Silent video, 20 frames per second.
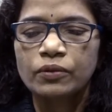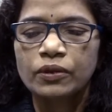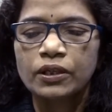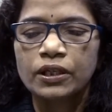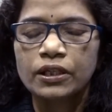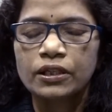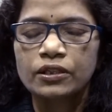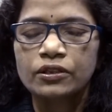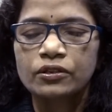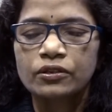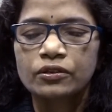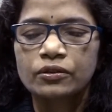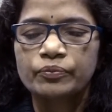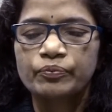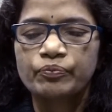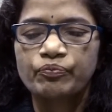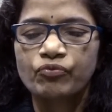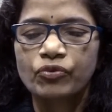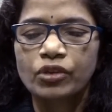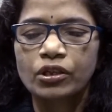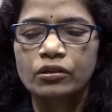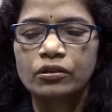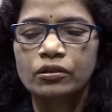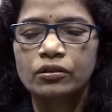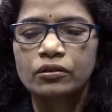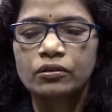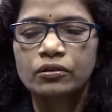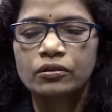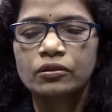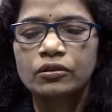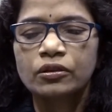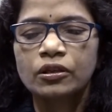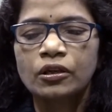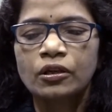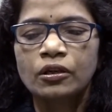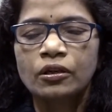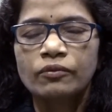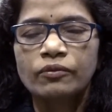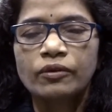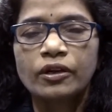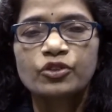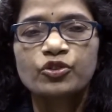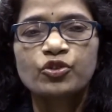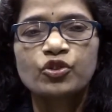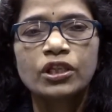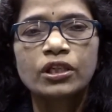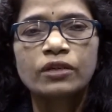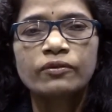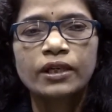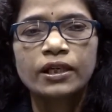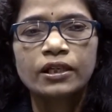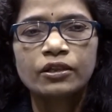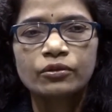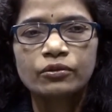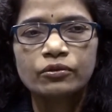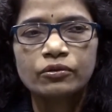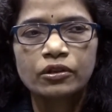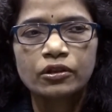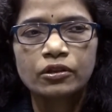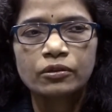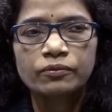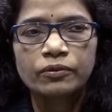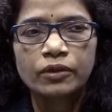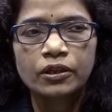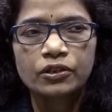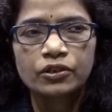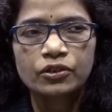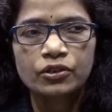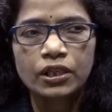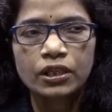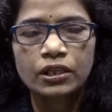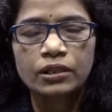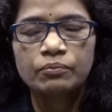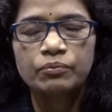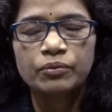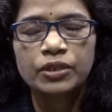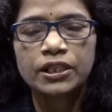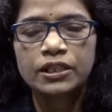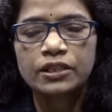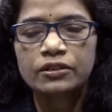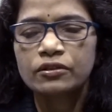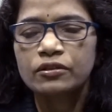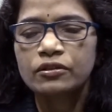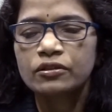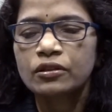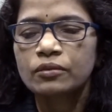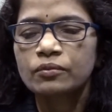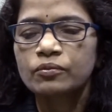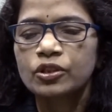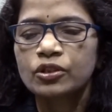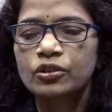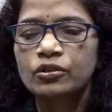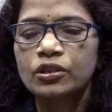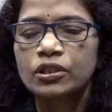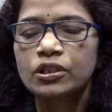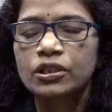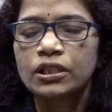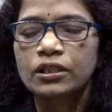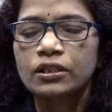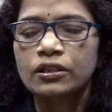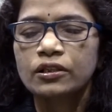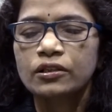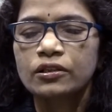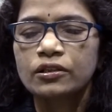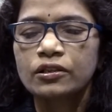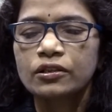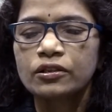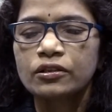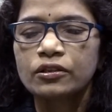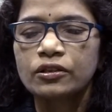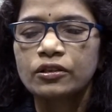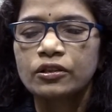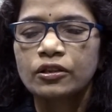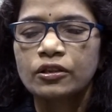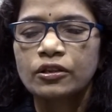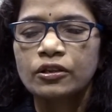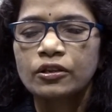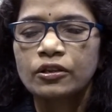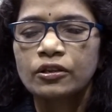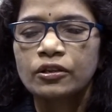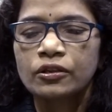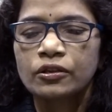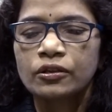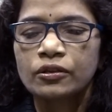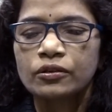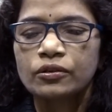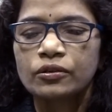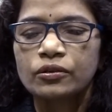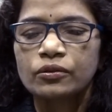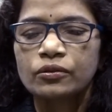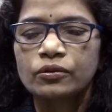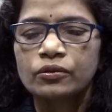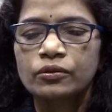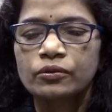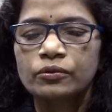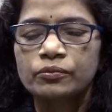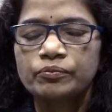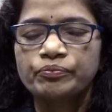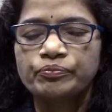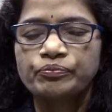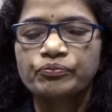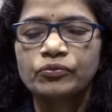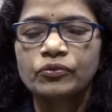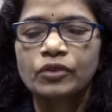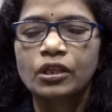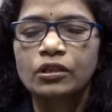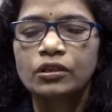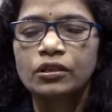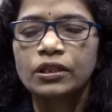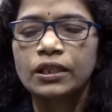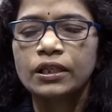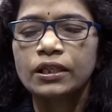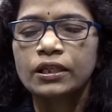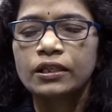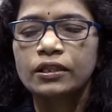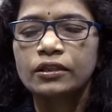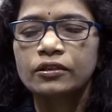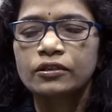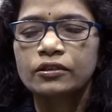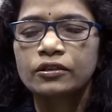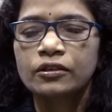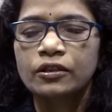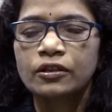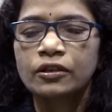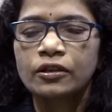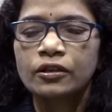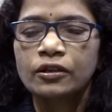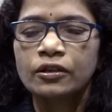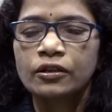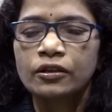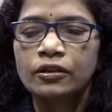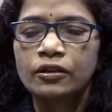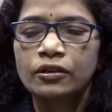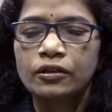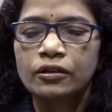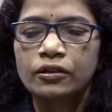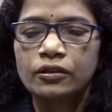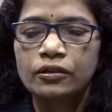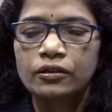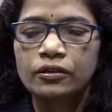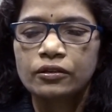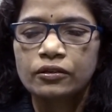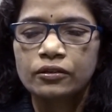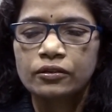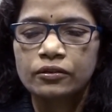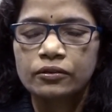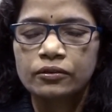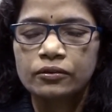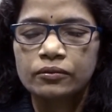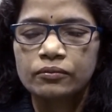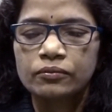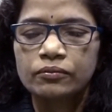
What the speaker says: far as functional value or functional implications of theories are concerned. So there are